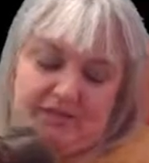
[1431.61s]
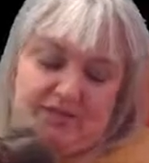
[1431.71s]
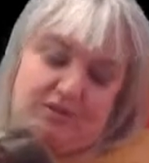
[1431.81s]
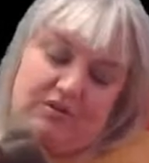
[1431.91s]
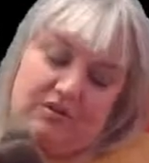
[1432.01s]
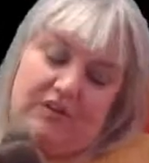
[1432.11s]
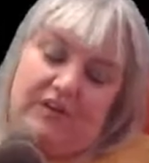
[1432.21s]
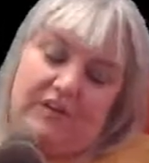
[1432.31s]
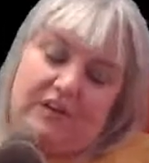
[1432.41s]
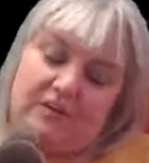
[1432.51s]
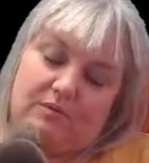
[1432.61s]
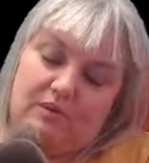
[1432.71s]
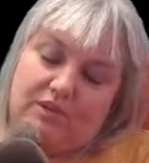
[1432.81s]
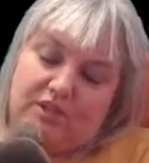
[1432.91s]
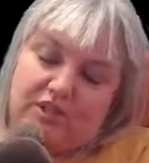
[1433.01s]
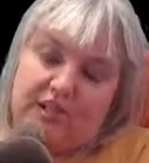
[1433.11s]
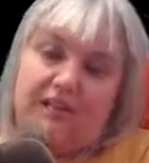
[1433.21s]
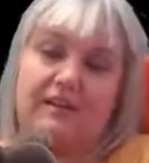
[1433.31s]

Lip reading: I told another friend to watch it